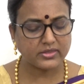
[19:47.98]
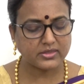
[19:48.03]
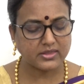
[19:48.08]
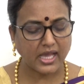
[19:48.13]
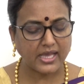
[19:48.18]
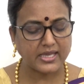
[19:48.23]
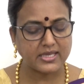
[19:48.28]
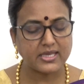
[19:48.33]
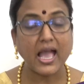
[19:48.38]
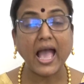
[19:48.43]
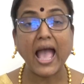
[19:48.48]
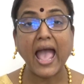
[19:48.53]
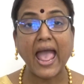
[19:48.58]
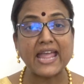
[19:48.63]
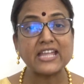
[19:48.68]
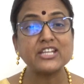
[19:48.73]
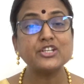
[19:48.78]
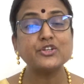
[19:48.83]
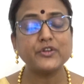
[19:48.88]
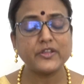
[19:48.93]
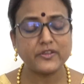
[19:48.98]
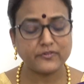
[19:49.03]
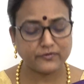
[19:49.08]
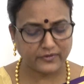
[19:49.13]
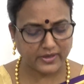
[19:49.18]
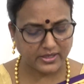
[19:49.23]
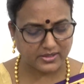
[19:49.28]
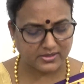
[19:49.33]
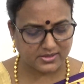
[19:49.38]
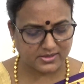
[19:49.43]
thy angry
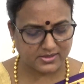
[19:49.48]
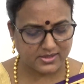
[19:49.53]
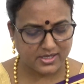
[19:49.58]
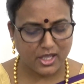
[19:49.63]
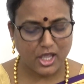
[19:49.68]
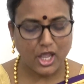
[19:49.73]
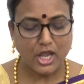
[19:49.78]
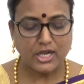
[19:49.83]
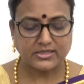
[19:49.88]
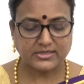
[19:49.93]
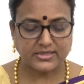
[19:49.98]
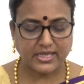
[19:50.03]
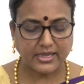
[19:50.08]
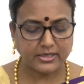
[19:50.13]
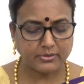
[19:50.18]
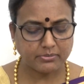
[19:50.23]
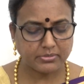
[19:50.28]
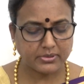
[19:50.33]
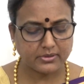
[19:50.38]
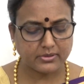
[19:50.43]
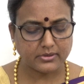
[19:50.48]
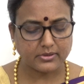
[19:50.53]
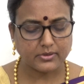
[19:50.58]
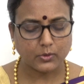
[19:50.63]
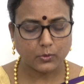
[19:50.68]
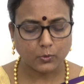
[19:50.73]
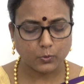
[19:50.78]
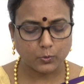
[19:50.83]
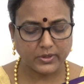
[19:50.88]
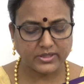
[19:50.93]
face, terrible
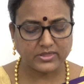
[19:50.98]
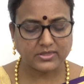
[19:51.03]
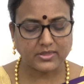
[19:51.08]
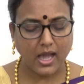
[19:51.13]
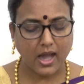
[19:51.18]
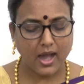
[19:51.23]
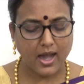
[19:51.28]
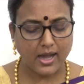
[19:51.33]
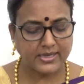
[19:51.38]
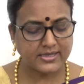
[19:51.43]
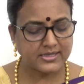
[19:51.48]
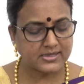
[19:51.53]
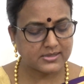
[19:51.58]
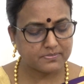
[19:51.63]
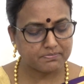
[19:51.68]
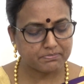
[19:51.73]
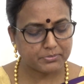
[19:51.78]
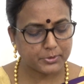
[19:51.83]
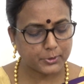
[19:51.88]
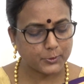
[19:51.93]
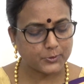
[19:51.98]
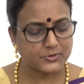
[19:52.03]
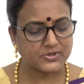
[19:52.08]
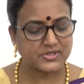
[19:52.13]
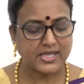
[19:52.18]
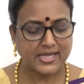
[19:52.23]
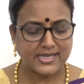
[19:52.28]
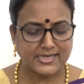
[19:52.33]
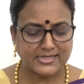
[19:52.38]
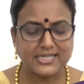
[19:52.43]
with eyes,
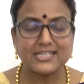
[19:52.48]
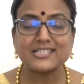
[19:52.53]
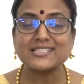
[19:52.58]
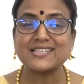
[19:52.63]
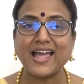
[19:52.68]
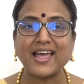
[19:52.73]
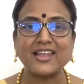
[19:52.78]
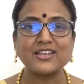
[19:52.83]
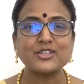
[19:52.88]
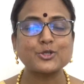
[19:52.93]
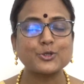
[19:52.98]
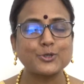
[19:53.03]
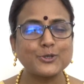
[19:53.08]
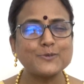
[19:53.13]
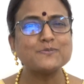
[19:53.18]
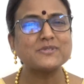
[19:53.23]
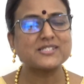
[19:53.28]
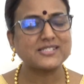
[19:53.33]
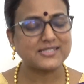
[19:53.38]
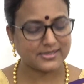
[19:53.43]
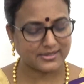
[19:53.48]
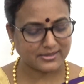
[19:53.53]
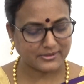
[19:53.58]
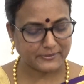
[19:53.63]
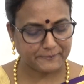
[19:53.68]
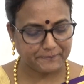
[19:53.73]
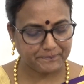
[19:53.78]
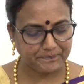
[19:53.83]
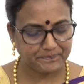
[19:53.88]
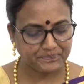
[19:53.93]
brows knit and crimson,
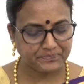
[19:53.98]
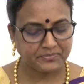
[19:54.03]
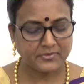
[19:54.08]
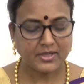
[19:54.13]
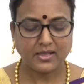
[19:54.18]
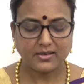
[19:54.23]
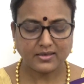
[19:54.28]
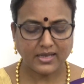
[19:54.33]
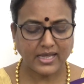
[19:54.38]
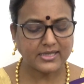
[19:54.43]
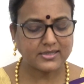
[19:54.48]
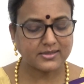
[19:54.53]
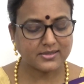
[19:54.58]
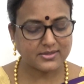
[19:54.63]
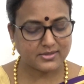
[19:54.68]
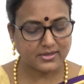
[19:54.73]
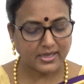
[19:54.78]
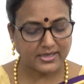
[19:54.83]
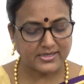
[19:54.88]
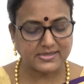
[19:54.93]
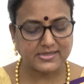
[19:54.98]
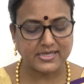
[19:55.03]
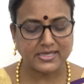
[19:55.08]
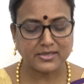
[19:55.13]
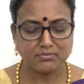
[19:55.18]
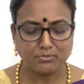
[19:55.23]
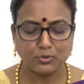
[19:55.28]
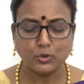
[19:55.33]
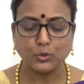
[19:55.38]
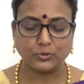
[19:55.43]
like the
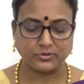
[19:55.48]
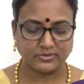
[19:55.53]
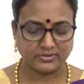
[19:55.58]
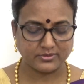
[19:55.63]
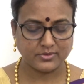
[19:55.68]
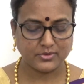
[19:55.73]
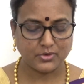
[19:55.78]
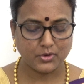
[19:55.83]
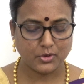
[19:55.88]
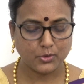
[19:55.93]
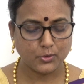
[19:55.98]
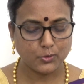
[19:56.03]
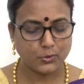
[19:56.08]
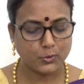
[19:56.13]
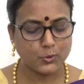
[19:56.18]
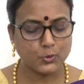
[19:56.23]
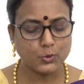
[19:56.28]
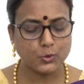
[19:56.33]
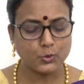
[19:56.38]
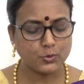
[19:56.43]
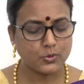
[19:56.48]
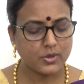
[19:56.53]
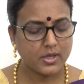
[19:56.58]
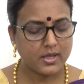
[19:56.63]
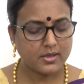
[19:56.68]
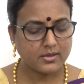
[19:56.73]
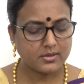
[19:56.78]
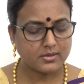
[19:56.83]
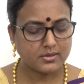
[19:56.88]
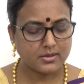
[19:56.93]
rising moon, who
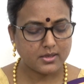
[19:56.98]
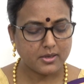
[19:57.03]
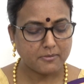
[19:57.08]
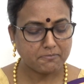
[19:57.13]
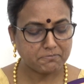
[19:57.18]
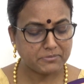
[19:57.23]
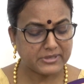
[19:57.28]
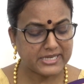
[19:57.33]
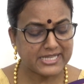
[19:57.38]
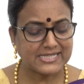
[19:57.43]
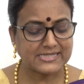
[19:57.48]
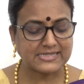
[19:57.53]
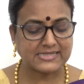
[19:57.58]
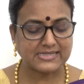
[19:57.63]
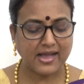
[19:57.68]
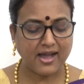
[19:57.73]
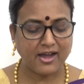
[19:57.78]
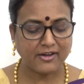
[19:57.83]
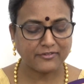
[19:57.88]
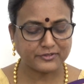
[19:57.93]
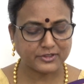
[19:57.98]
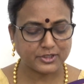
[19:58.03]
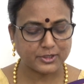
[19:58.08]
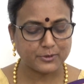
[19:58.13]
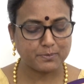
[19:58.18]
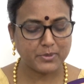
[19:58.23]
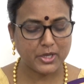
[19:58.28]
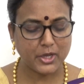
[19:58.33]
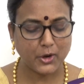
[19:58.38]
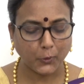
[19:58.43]
breathes
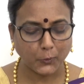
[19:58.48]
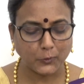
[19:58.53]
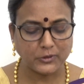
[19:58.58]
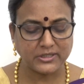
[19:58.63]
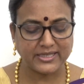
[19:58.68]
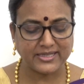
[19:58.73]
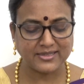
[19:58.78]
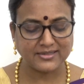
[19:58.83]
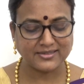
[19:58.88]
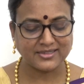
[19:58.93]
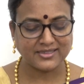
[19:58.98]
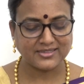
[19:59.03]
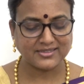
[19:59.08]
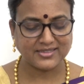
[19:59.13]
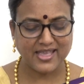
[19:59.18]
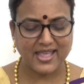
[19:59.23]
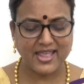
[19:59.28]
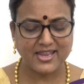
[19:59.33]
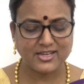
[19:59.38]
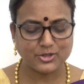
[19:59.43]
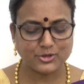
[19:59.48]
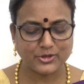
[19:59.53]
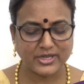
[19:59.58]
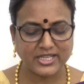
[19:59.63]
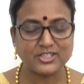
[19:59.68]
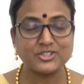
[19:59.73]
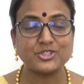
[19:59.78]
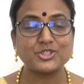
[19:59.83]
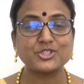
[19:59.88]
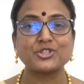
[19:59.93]
after beholding the
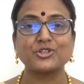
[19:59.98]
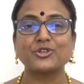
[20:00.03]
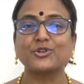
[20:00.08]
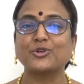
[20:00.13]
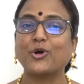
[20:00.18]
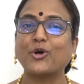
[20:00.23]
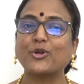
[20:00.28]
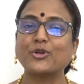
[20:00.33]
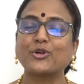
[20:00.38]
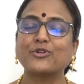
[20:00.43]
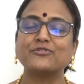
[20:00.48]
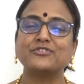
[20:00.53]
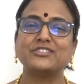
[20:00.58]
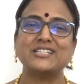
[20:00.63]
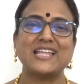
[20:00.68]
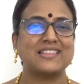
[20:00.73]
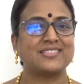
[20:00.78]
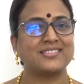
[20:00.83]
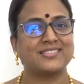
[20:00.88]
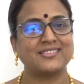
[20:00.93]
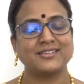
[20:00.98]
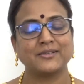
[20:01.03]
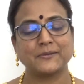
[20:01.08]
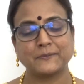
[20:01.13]
enraged Lord of Death.